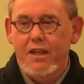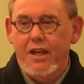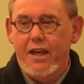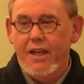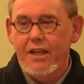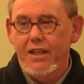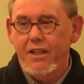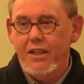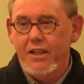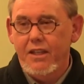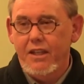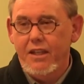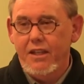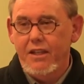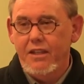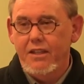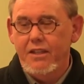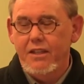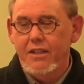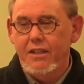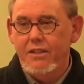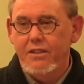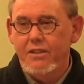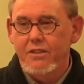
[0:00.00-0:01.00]
and
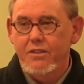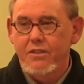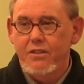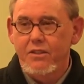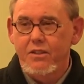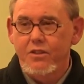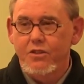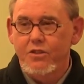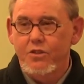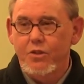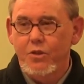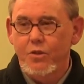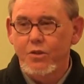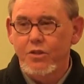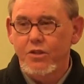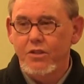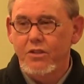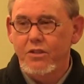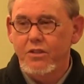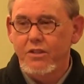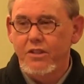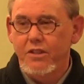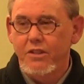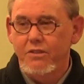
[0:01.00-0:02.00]
in
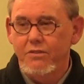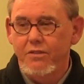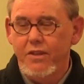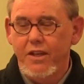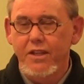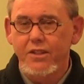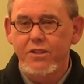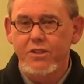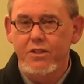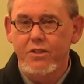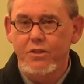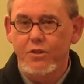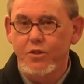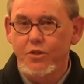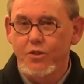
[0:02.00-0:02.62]
social innovation,